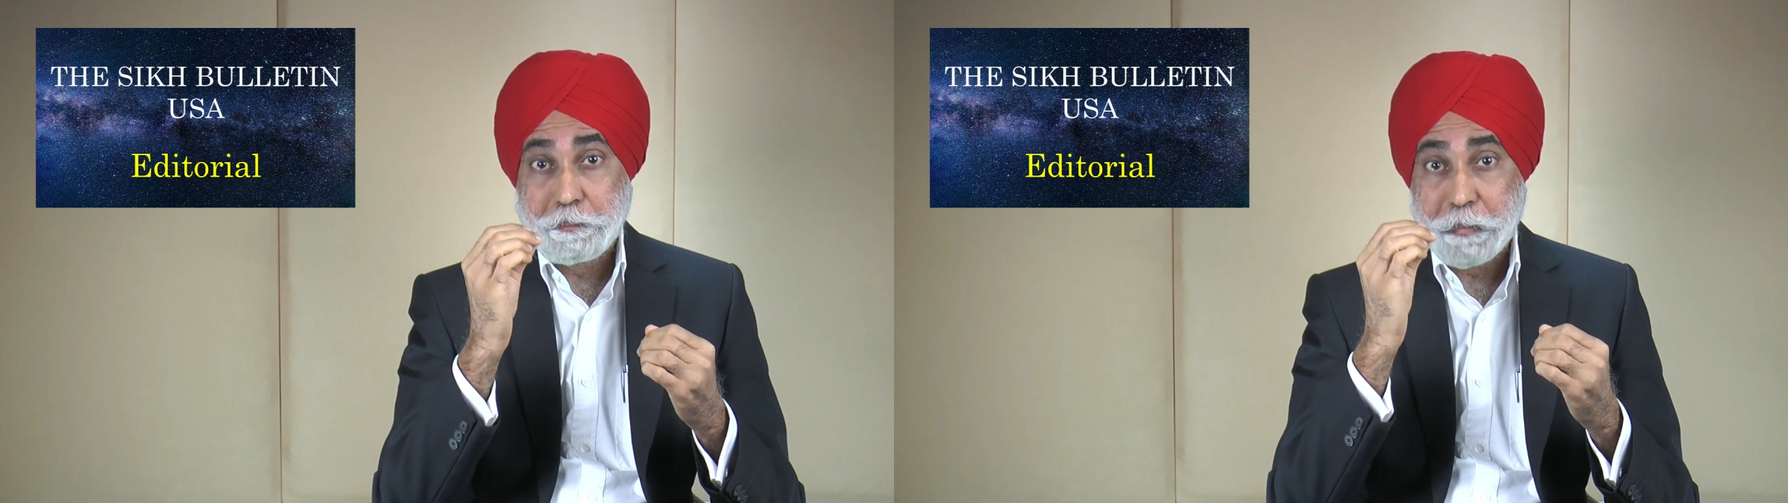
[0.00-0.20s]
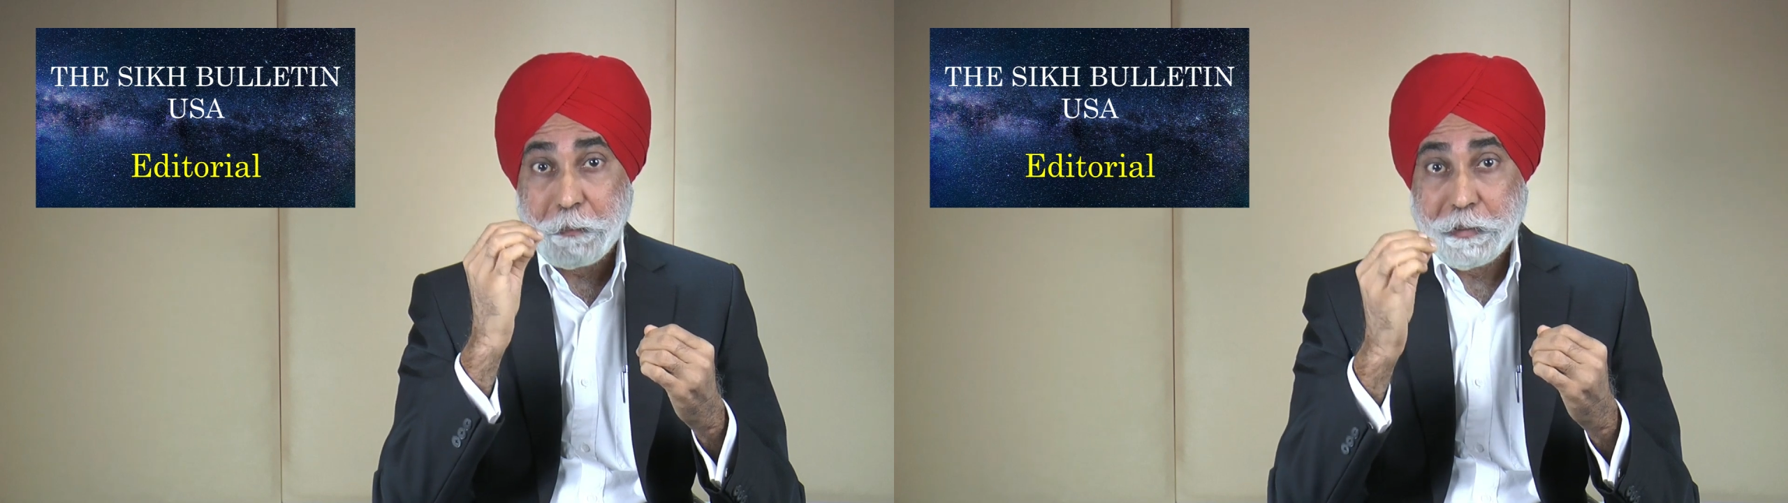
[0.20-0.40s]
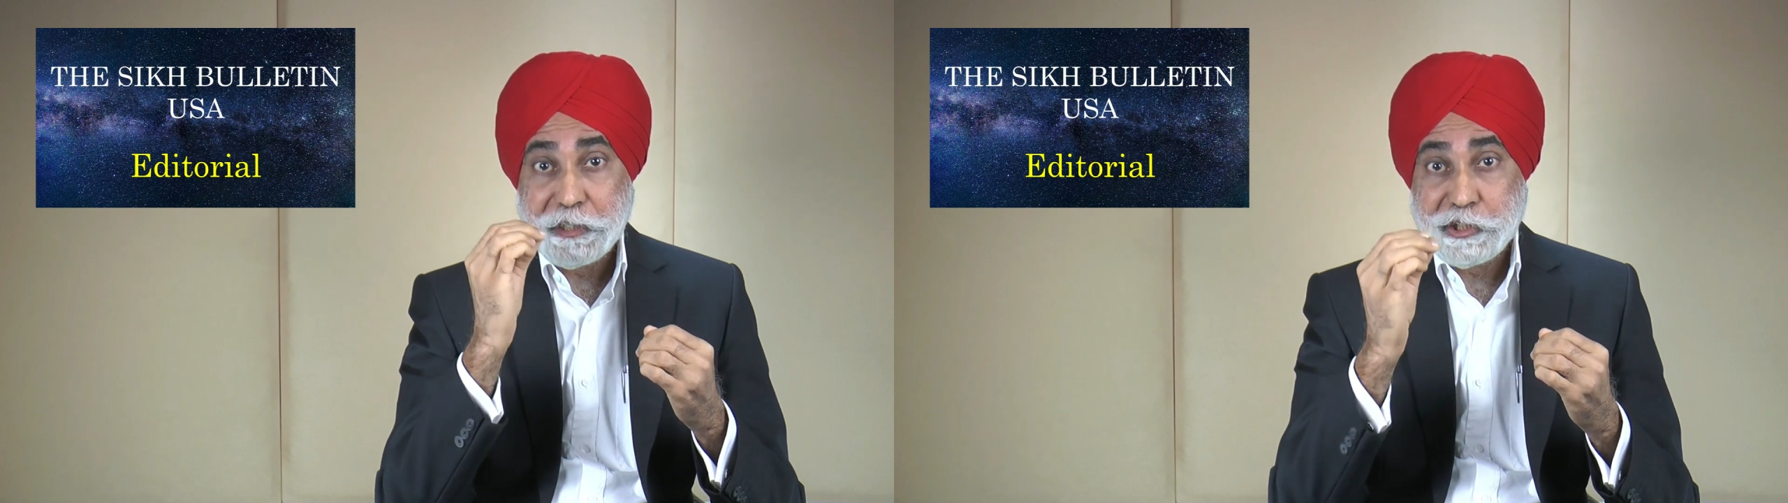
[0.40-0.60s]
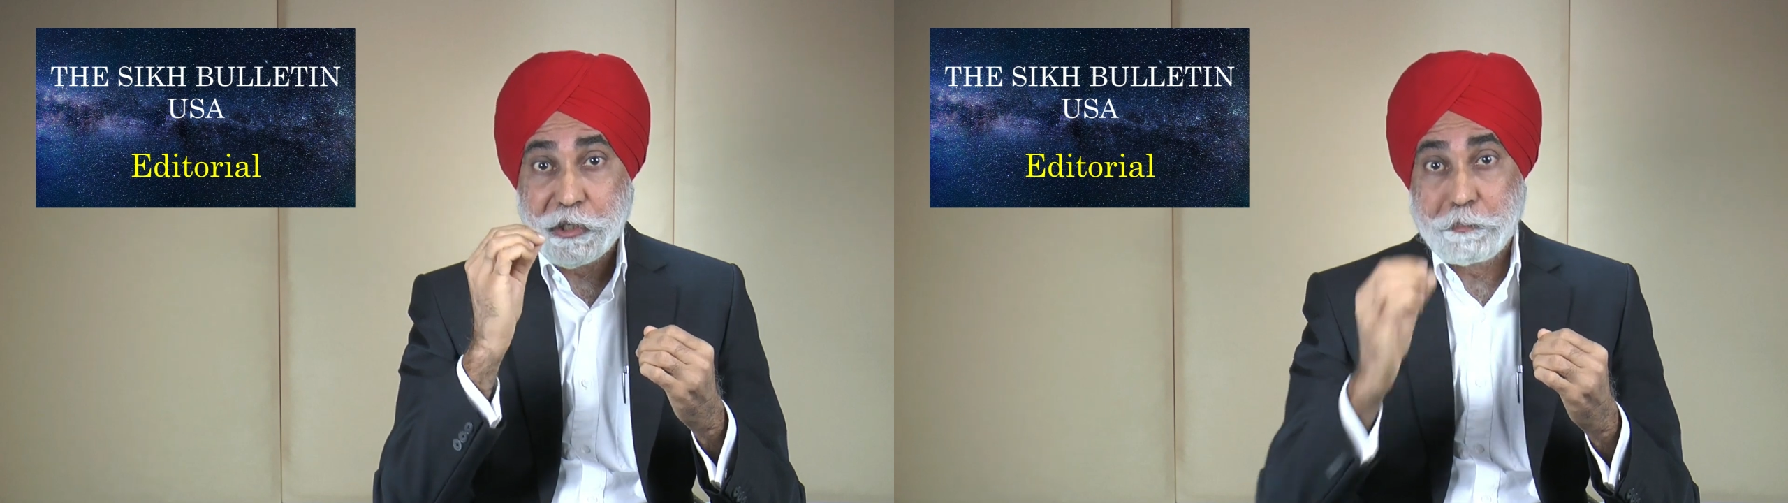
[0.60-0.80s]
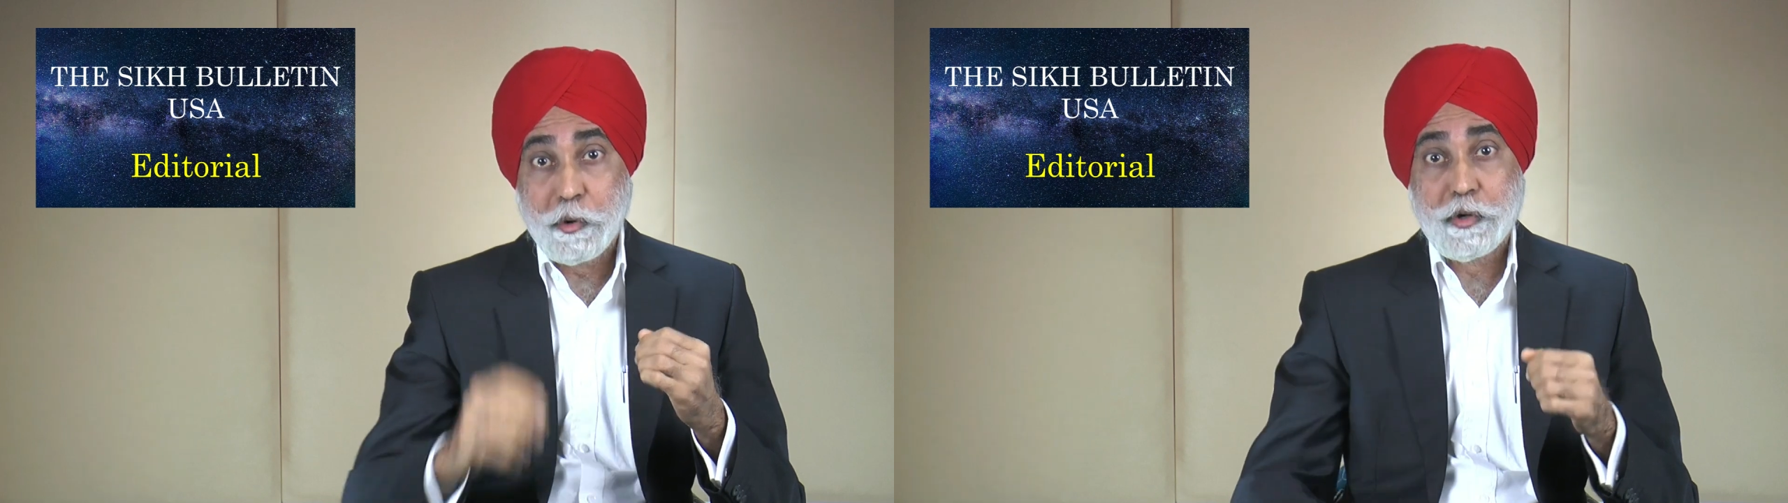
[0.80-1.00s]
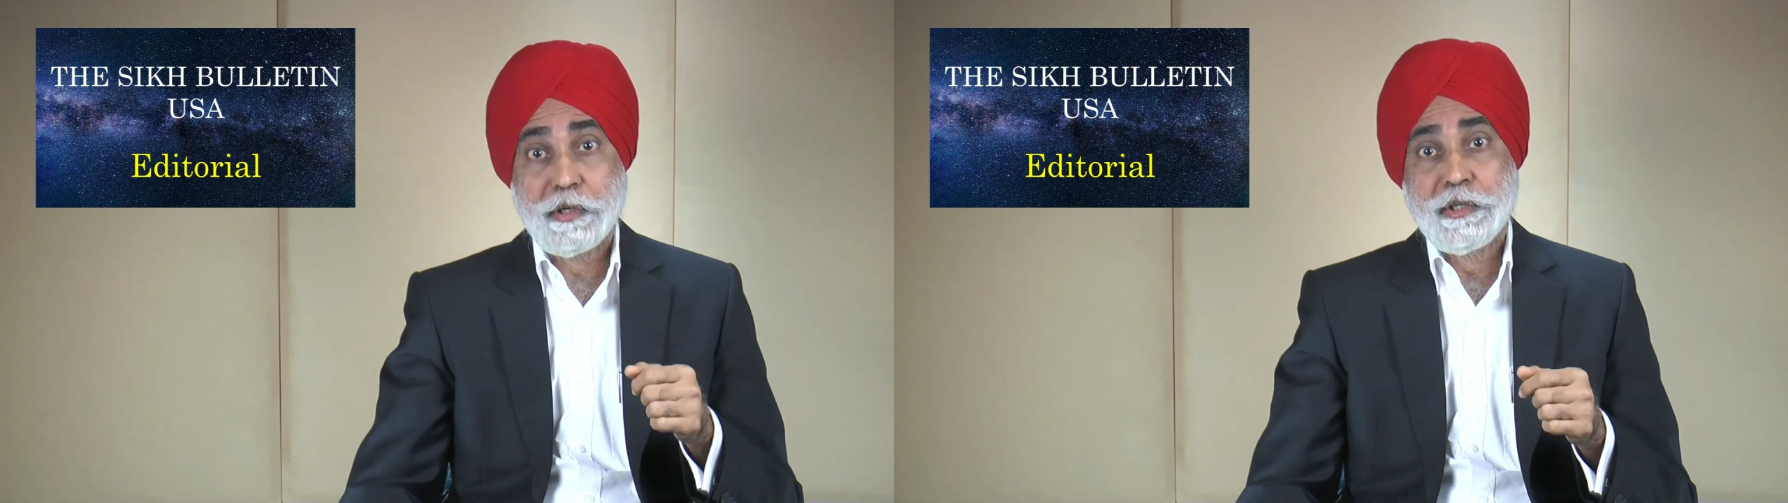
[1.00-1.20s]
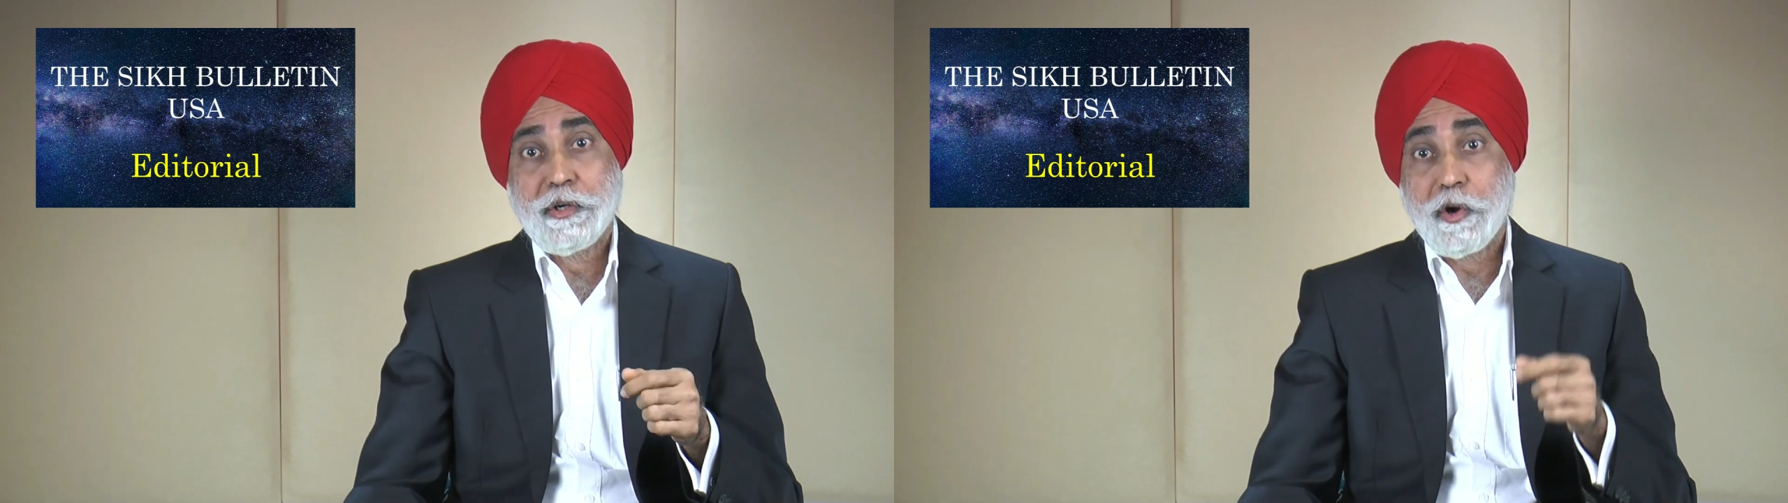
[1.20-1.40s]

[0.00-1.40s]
published a book